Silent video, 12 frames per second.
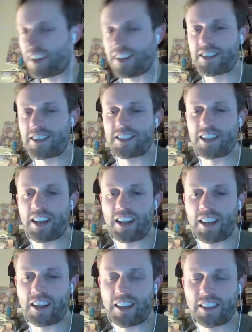It's
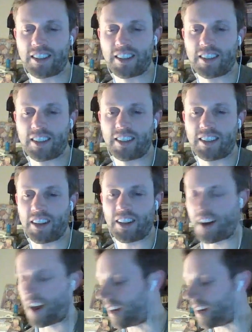all
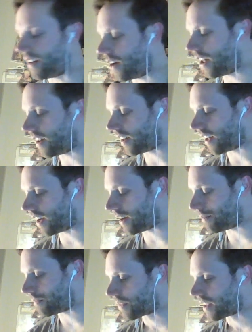right.
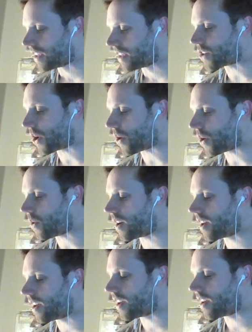Well, so